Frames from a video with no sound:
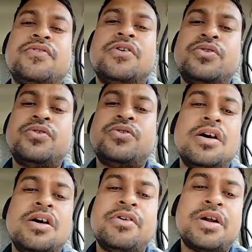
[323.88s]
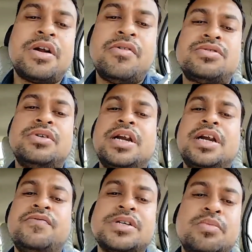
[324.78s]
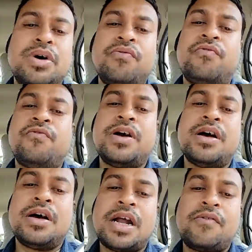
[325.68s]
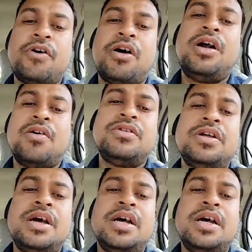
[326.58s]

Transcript: for cushioning of your ground, so that if someone like fall down,